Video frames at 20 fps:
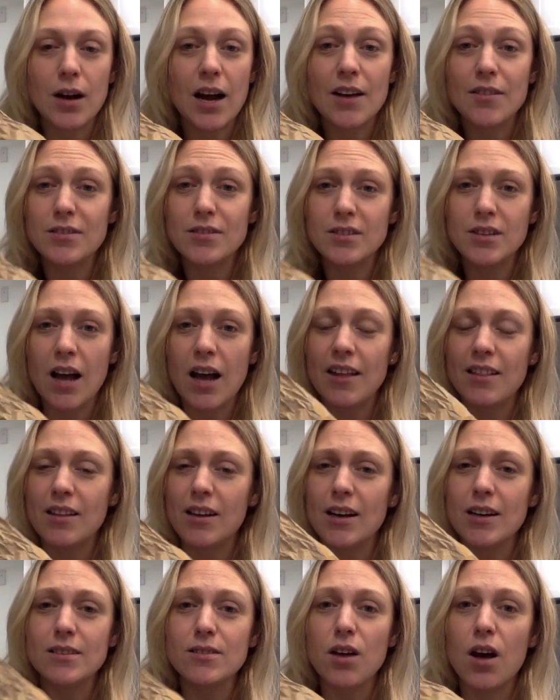i I
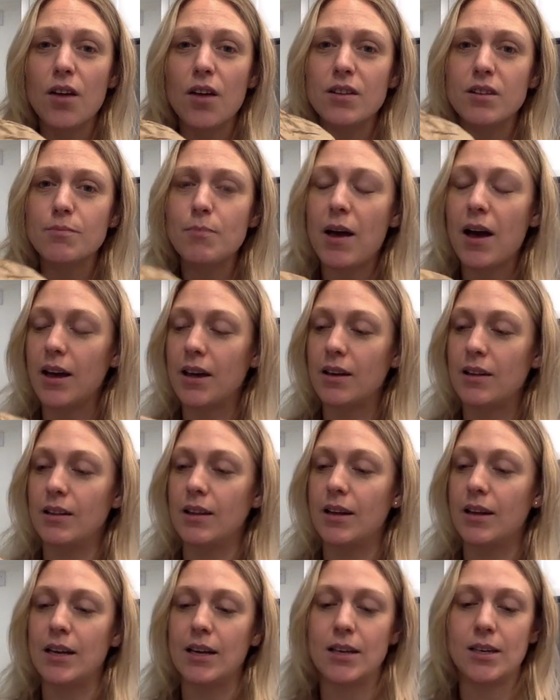think I saw this back in
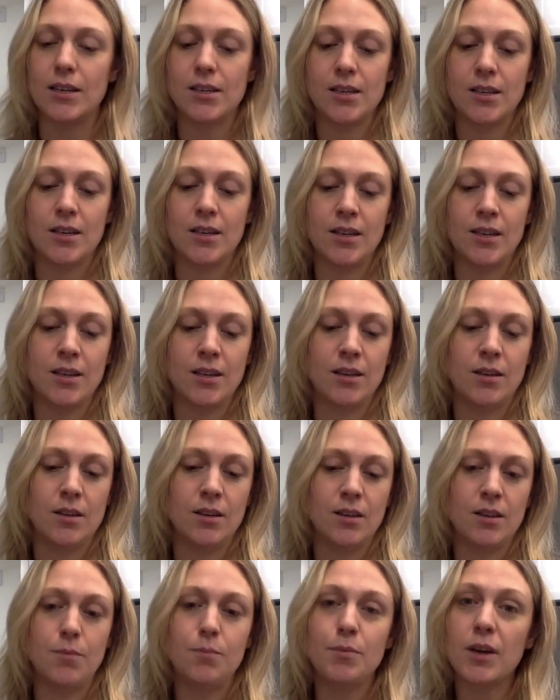like
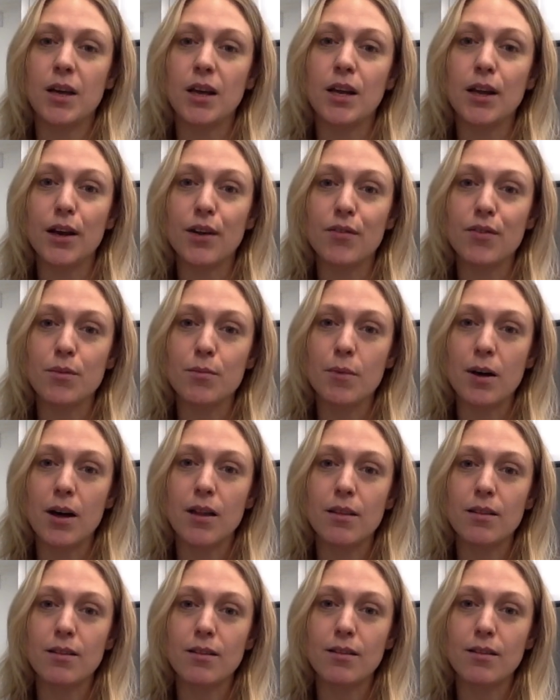the beginning of the month.